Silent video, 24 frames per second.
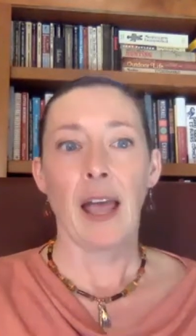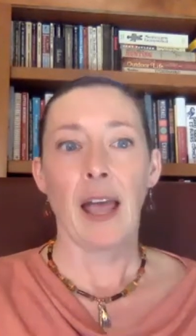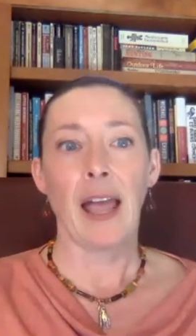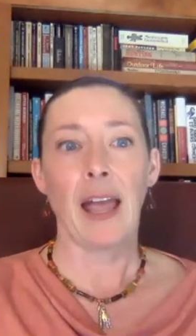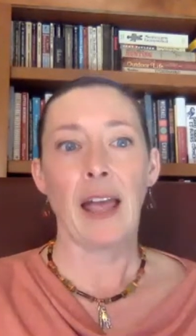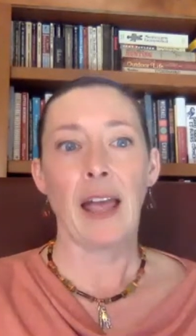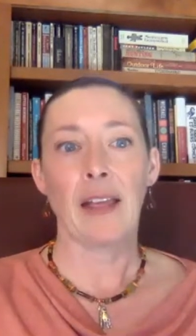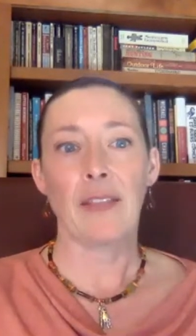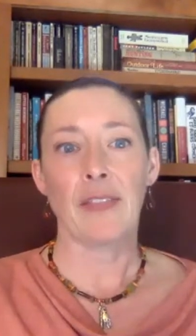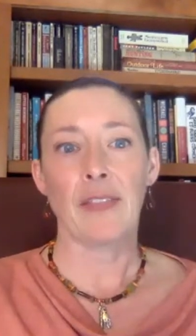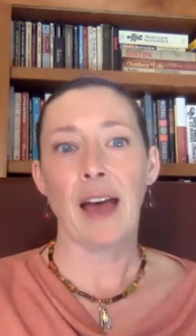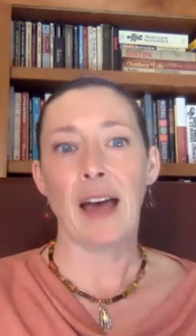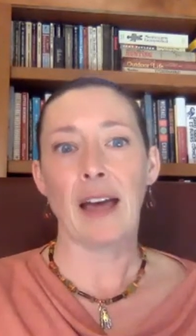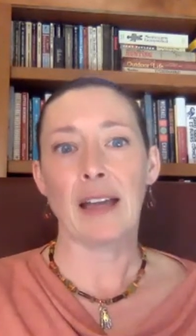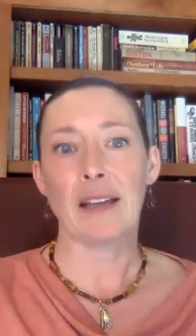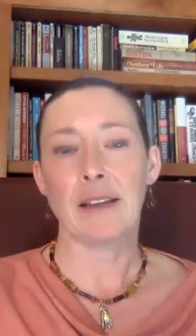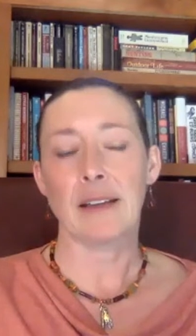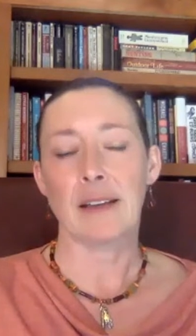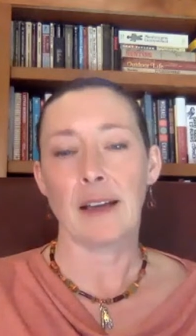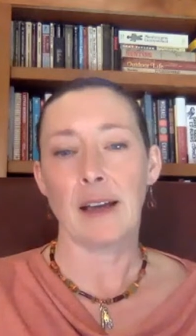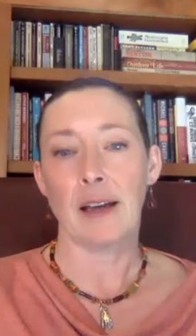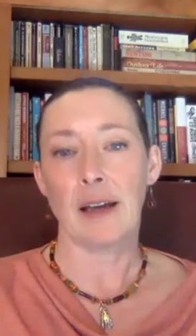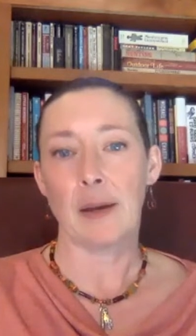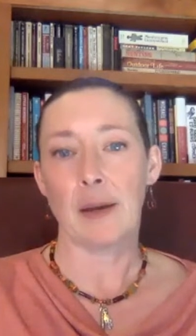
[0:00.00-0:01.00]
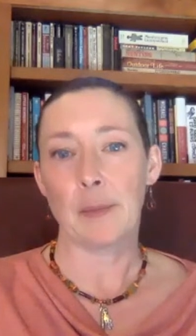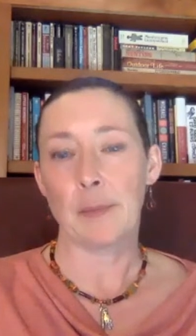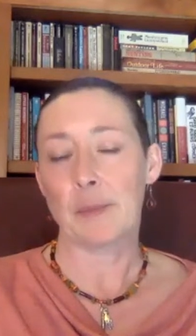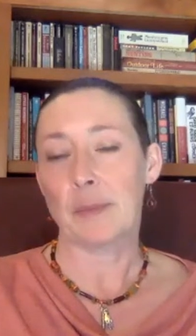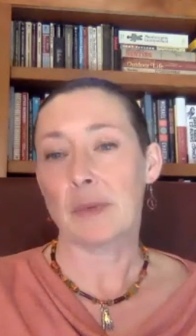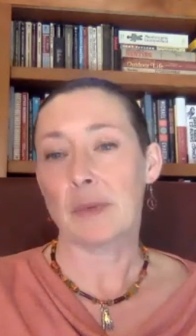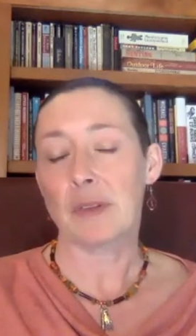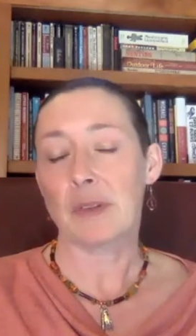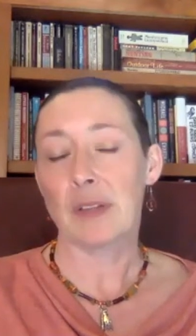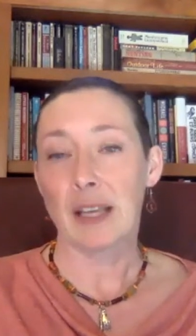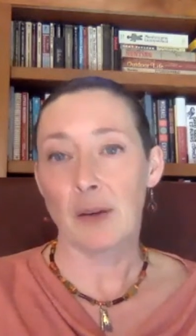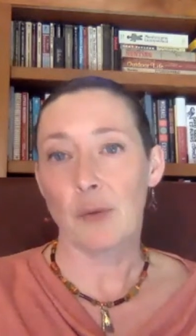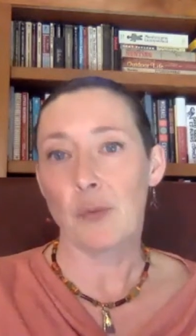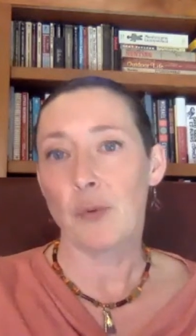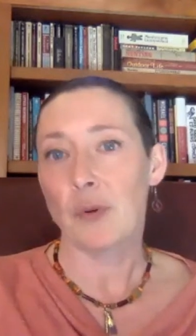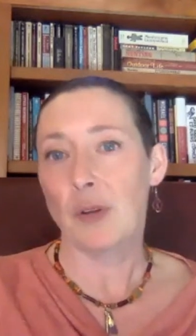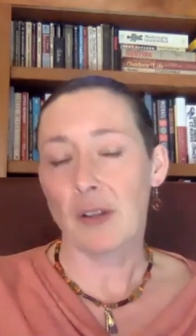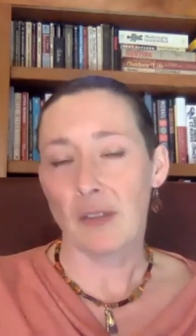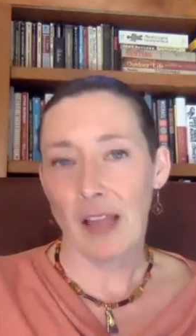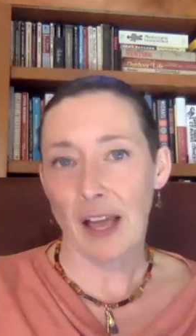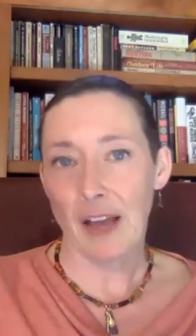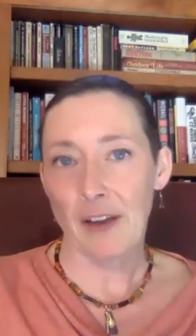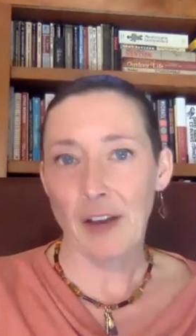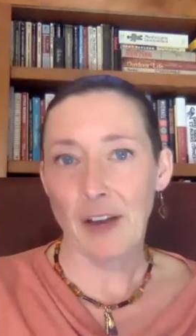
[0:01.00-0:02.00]
and that link
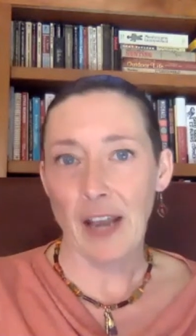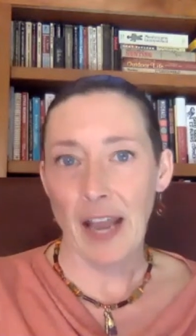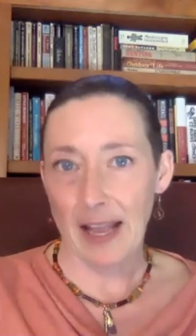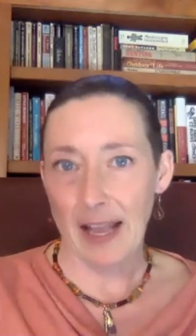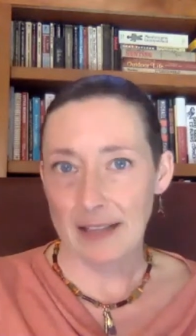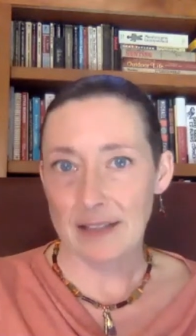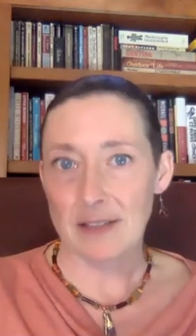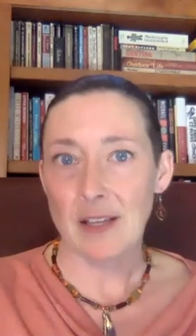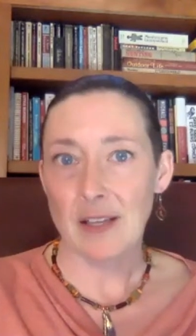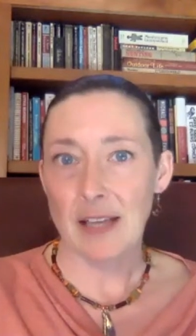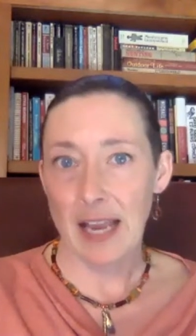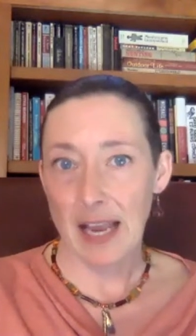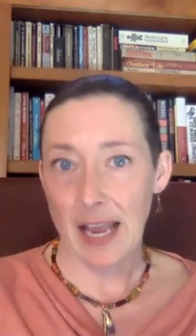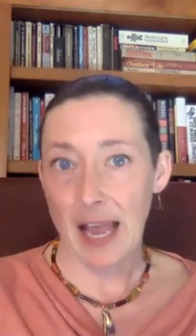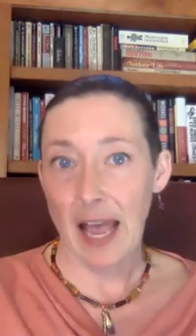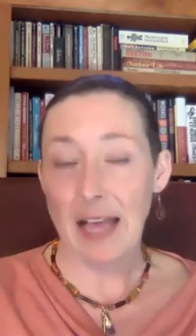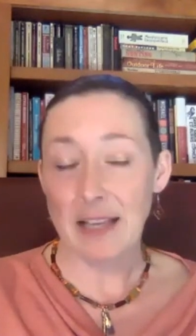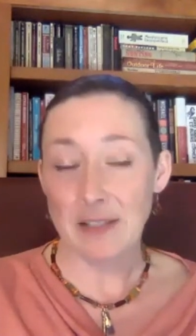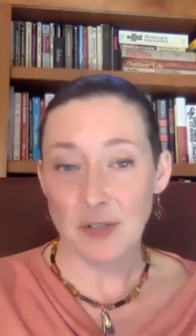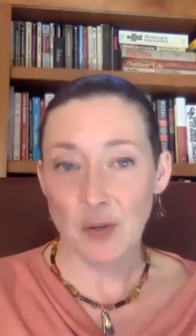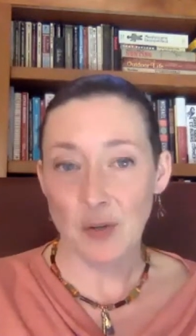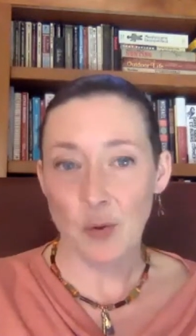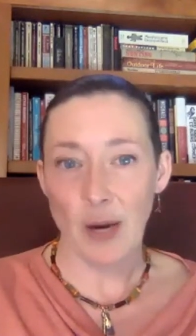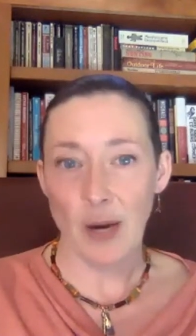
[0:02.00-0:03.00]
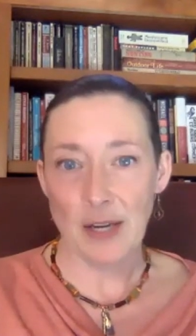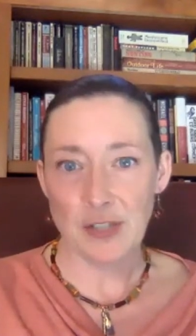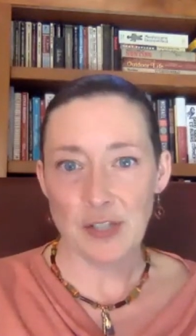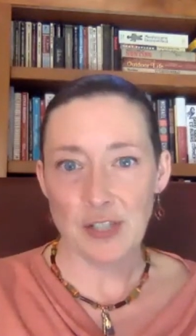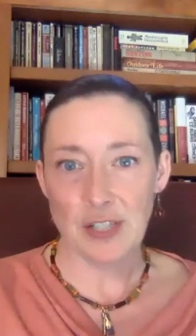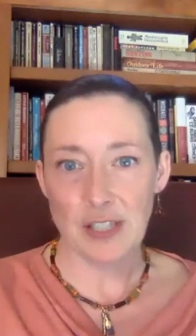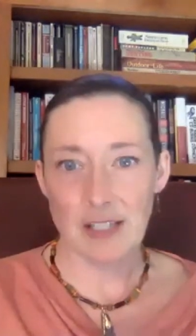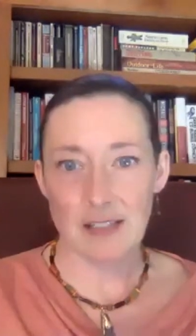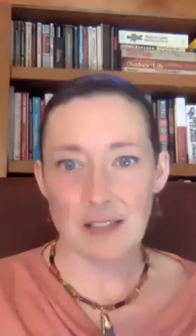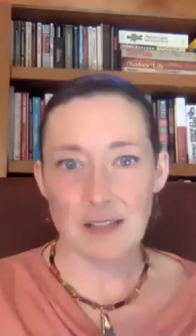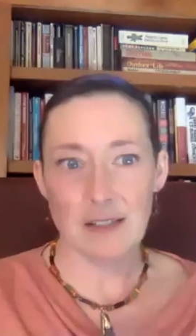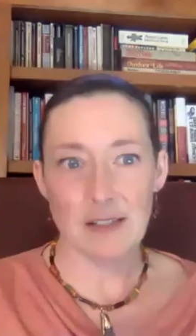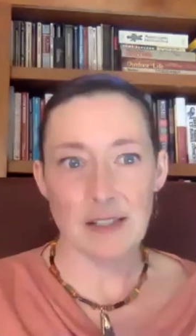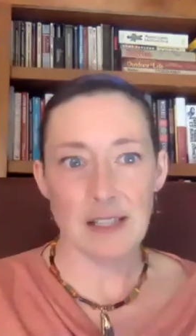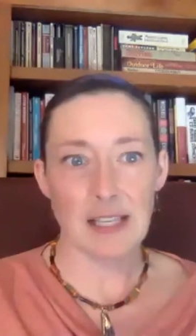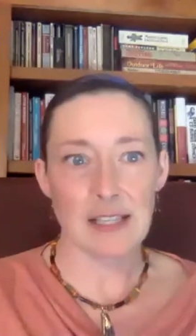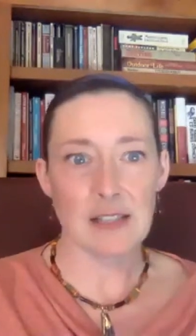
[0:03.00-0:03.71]
will allow you to ask questions.